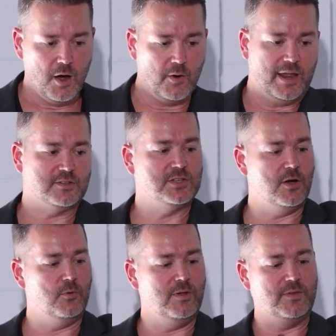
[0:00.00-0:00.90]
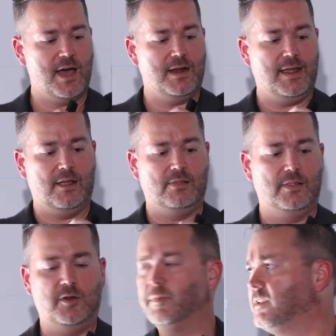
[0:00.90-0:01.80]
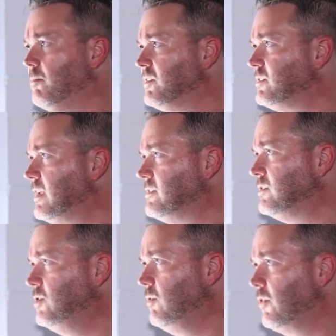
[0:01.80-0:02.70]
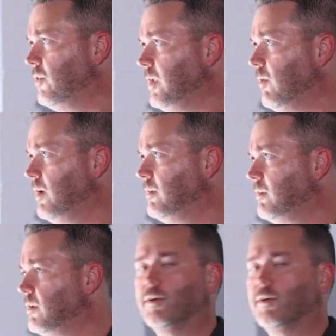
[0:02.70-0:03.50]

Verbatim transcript: Okay, so we've got a little bit of time. This ends at 2.30, right? Yeah.